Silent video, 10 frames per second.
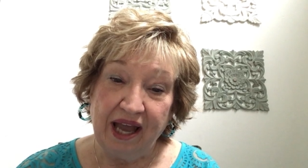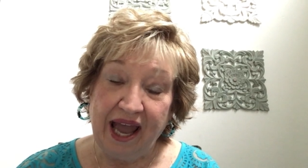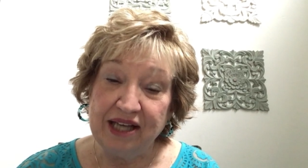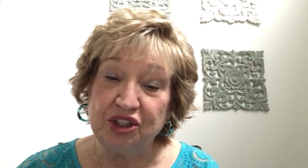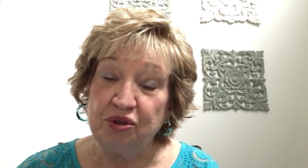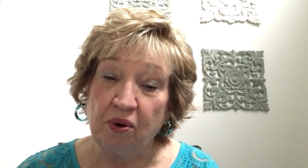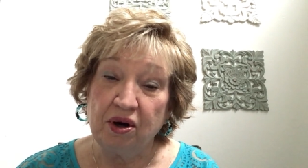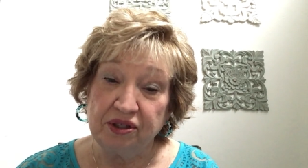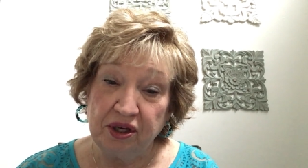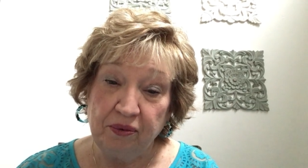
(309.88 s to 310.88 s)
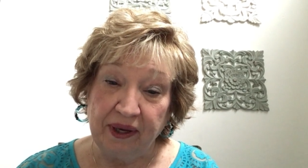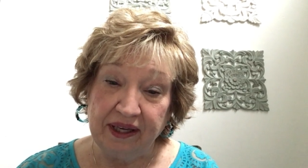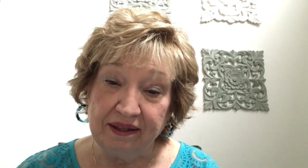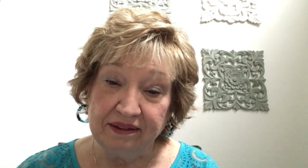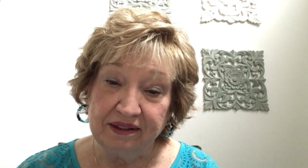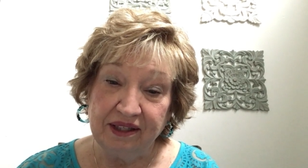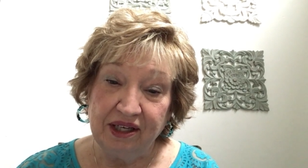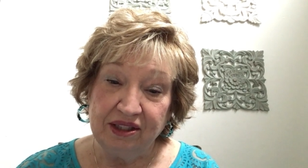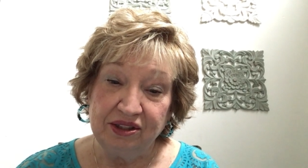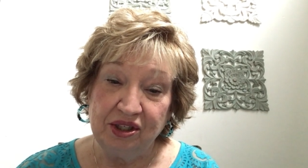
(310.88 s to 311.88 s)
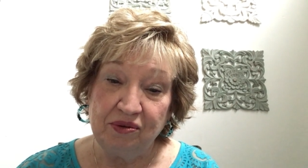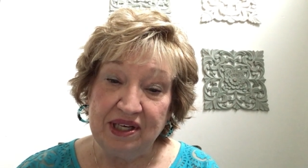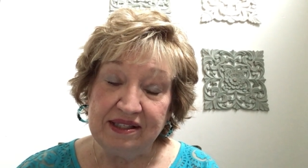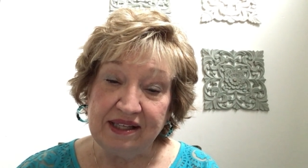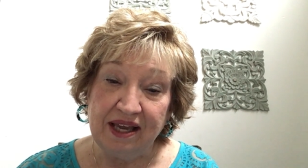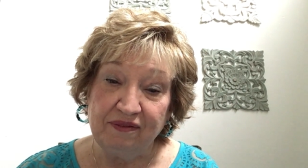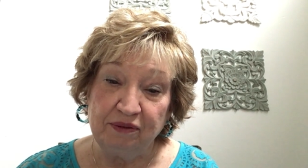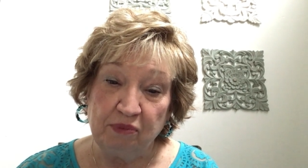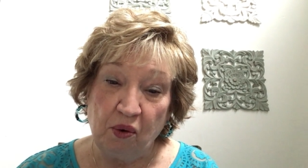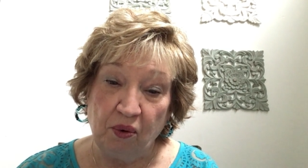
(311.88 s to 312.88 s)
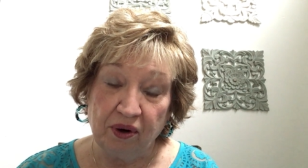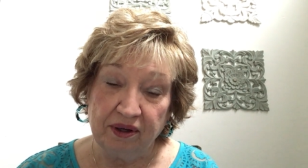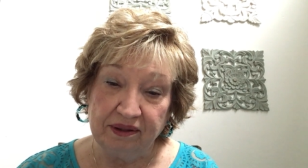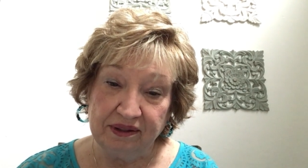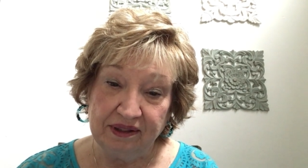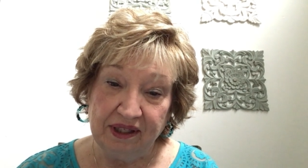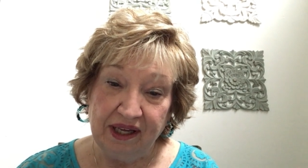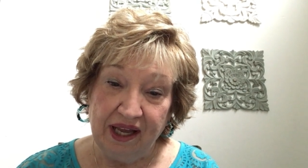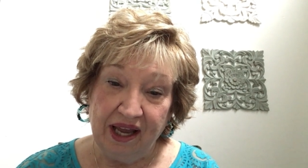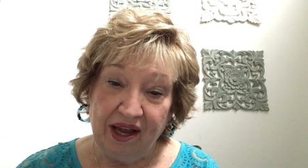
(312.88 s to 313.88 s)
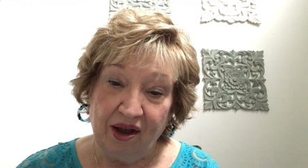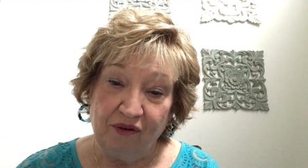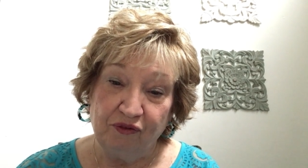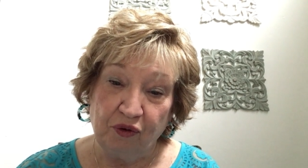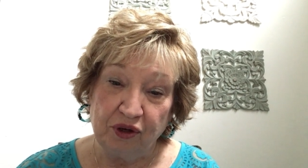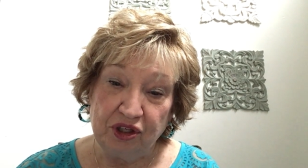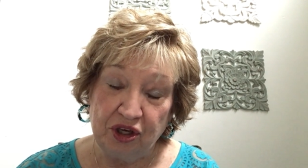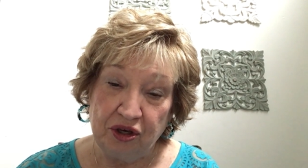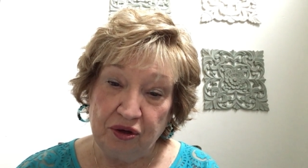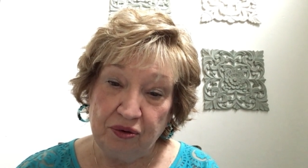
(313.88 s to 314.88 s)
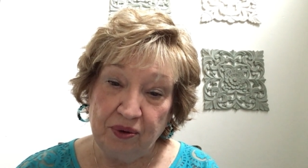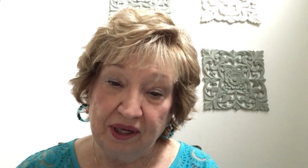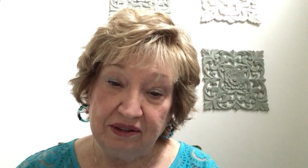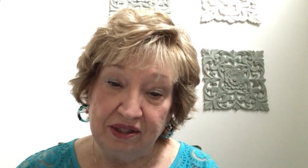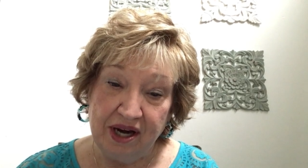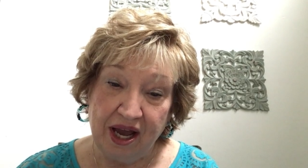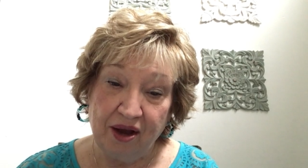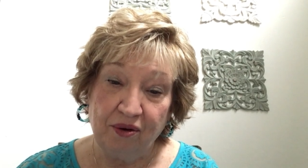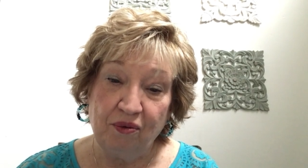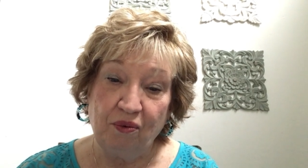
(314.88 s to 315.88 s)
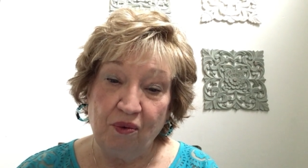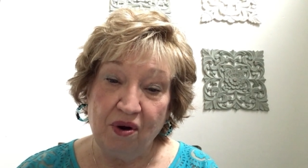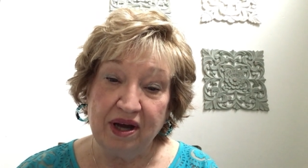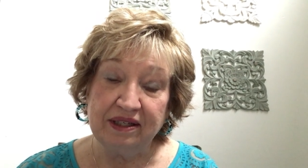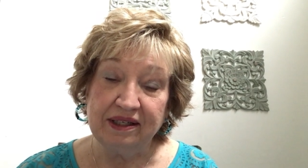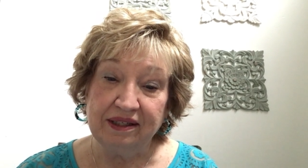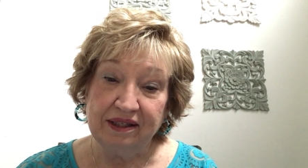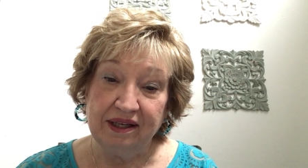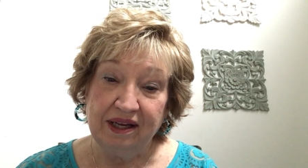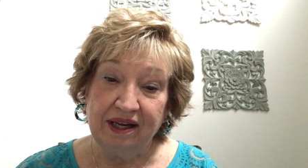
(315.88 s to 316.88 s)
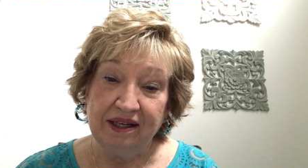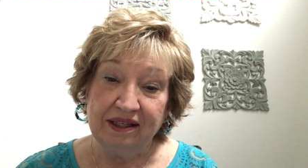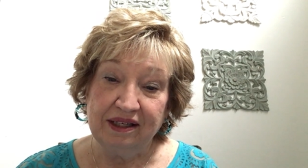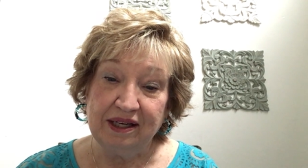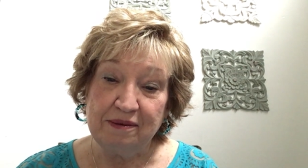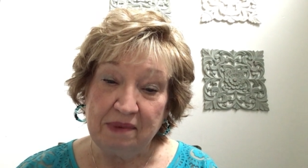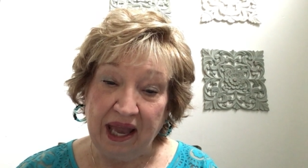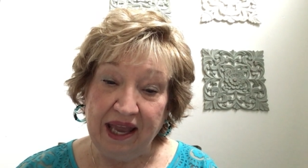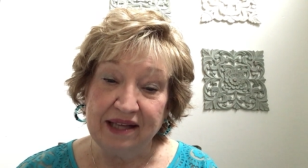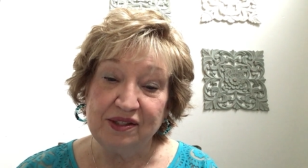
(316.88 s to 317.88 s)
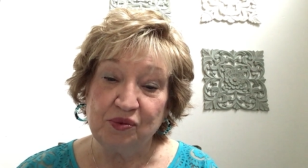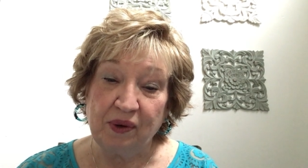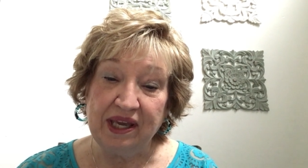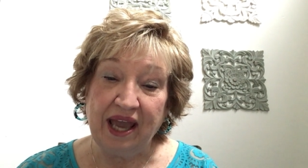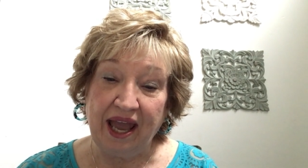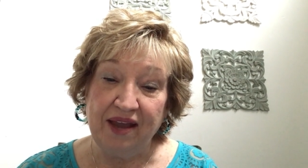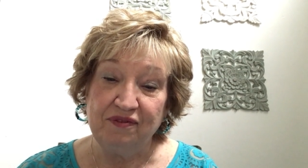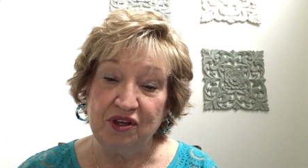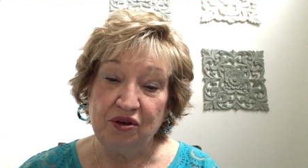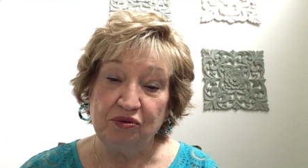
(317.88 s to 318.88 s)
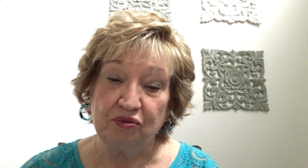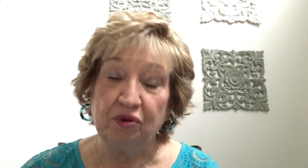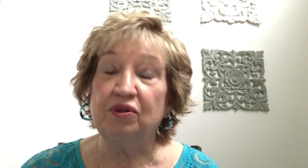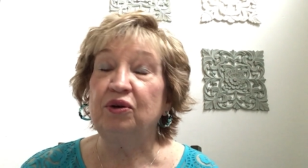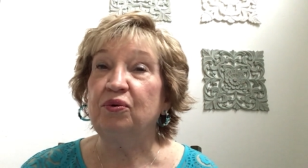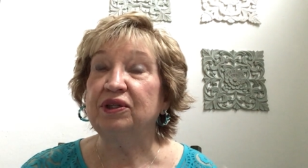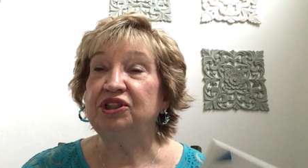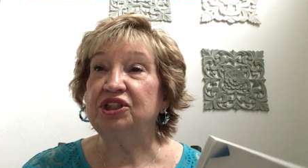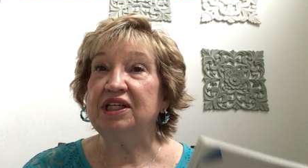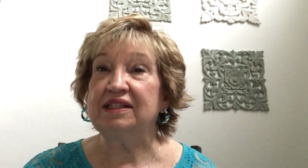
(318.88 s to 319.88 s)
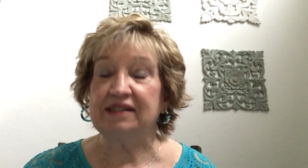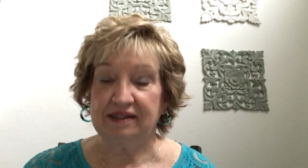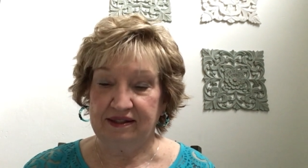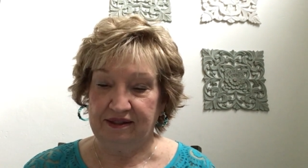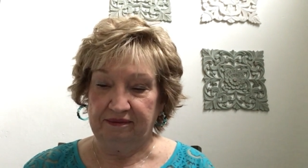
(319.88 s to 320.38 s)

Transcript: as you are doing, do this even more. For you know what commands we gave you through the Lord Jesus.